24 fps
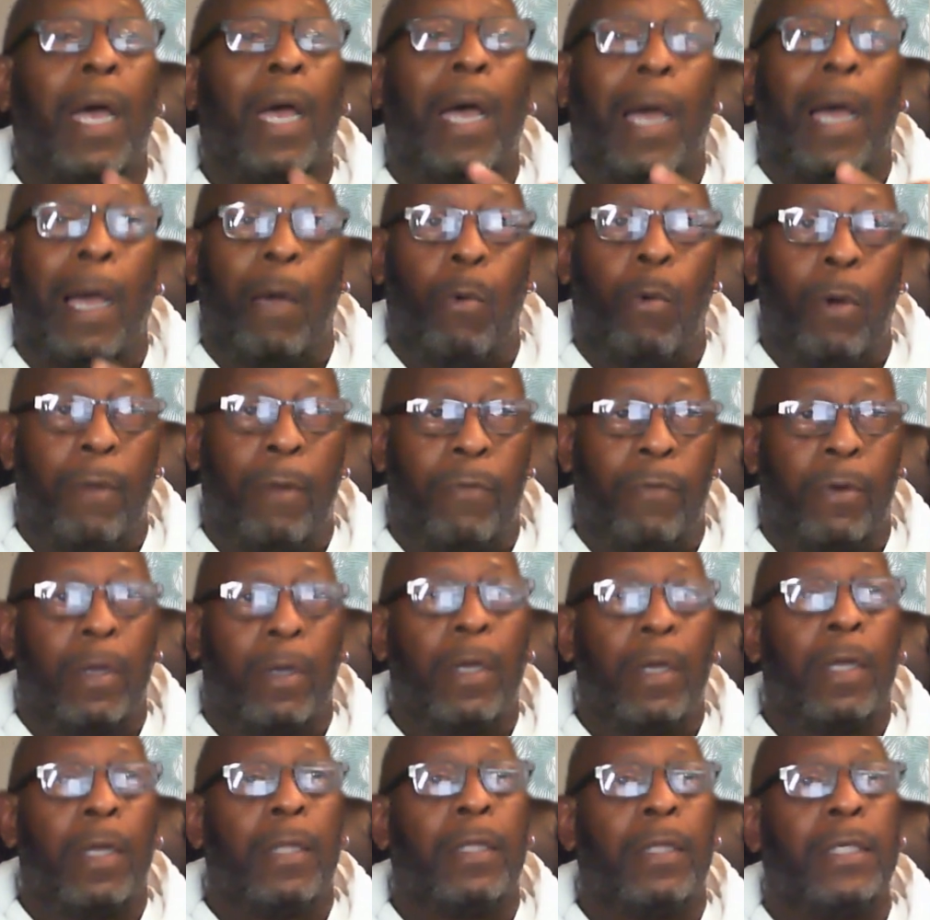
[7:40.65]
However,
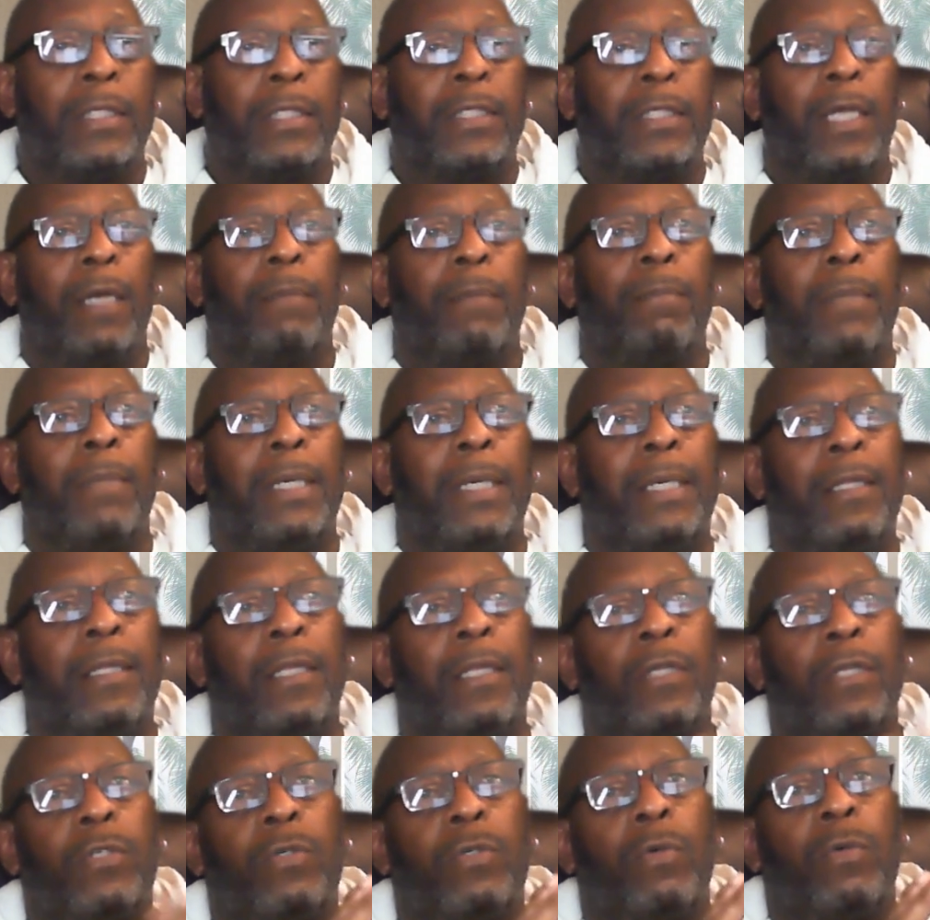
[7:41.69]
this doesn't mean
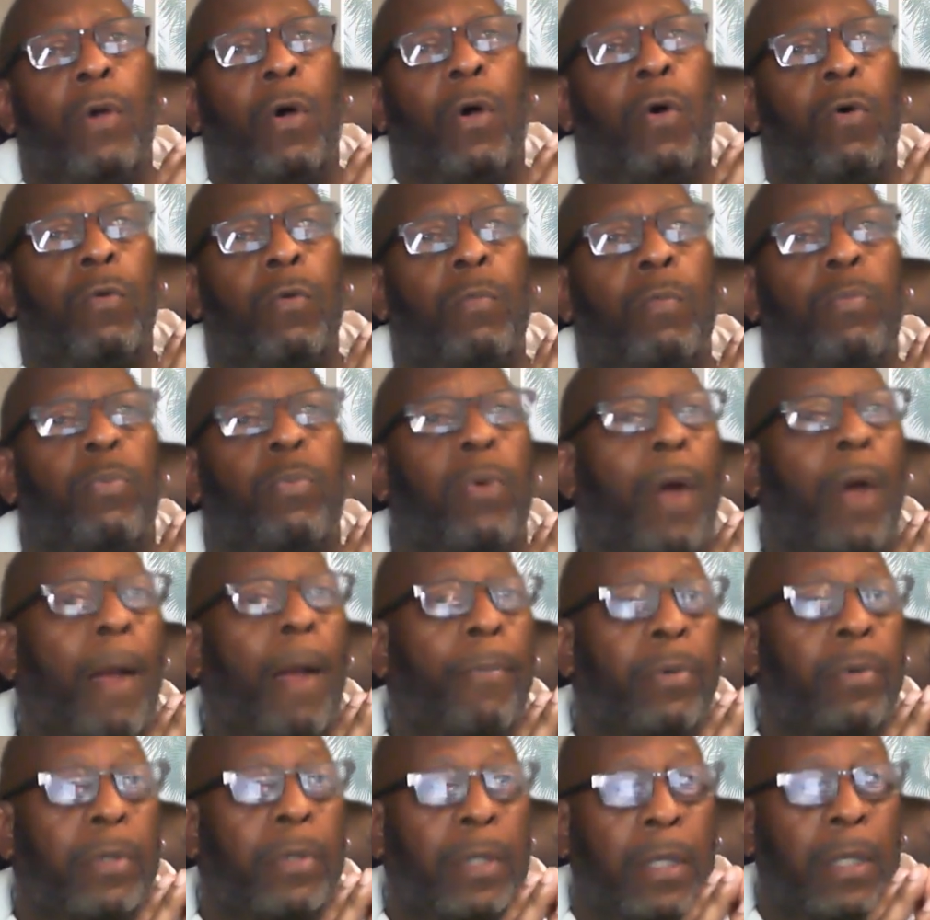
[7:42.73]
that you own
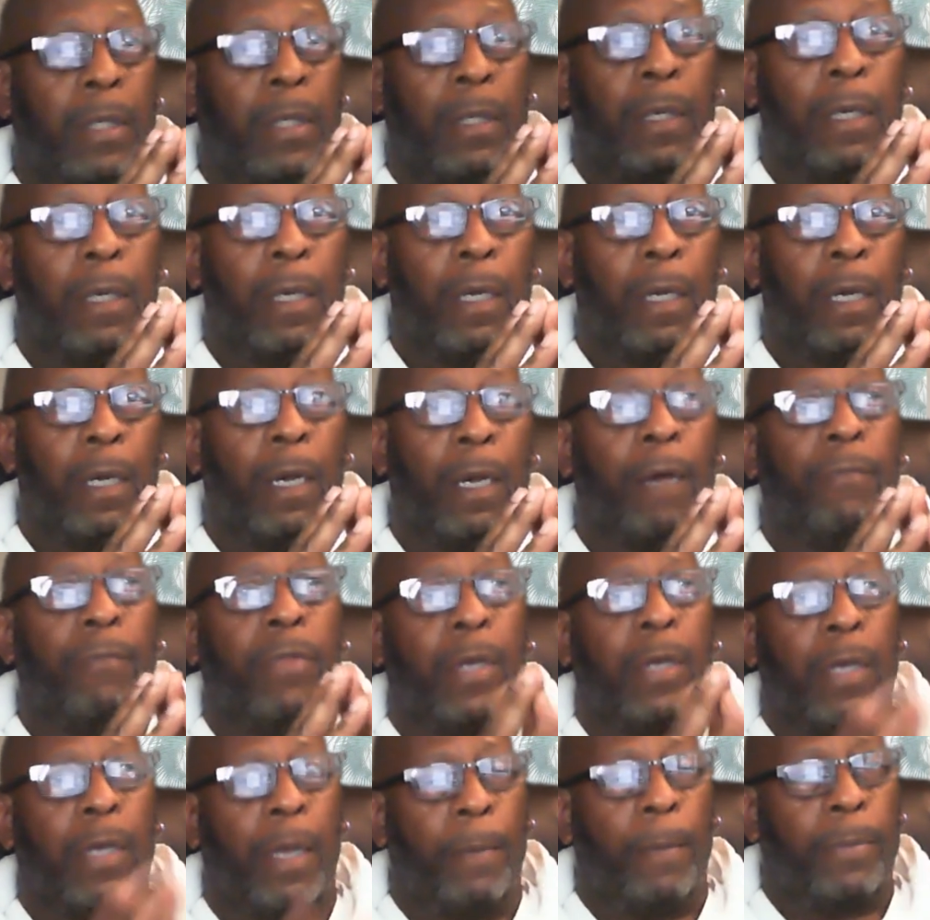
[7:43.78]
property of the
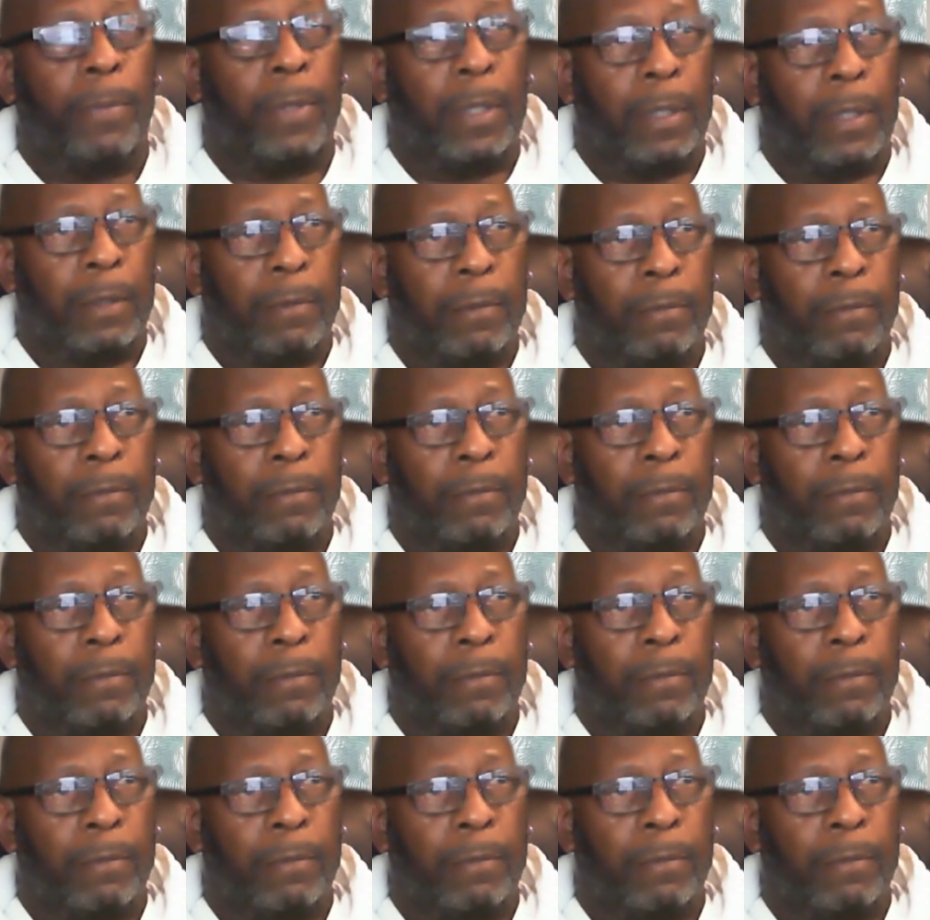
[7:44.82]
company.